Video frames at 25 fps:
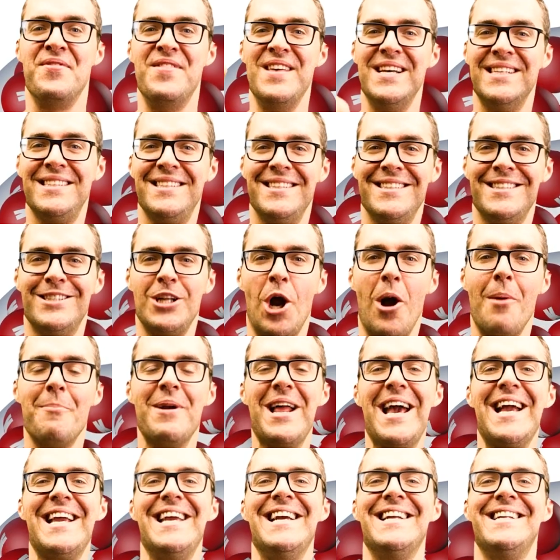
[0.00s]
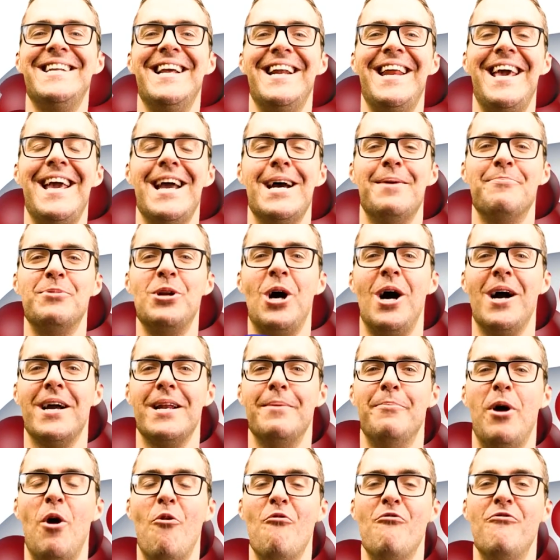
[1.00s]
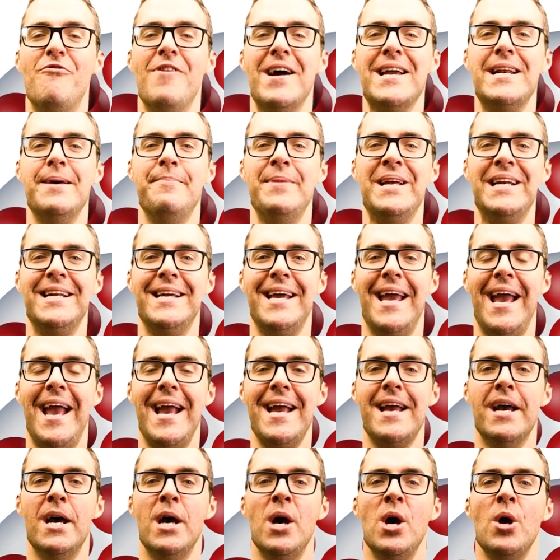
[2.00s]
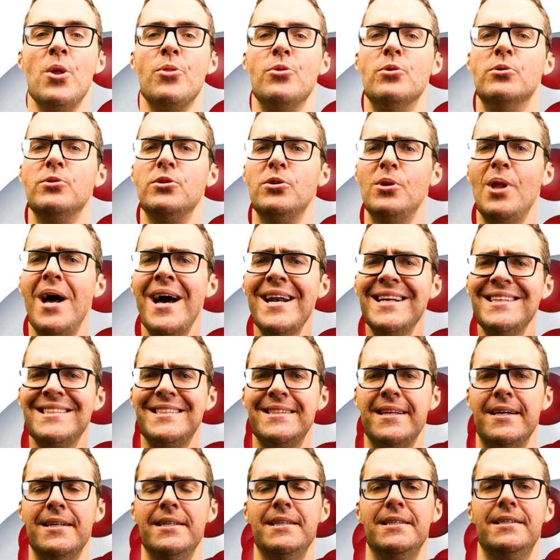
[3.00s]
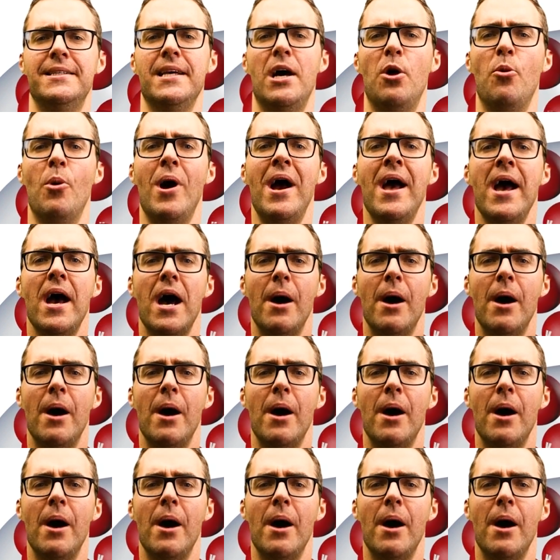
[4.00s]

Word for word: This is Tom Bernacki, and today I'm talking about vitamin K. There's a lot of studies out